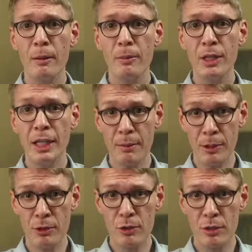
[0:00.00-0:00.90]
The
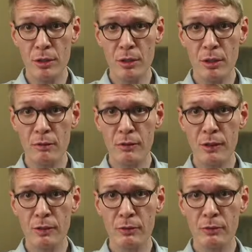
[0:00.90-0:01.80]
image of
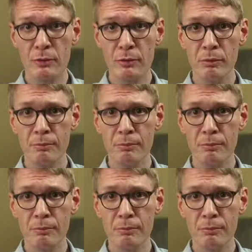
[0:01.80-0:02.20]
Till's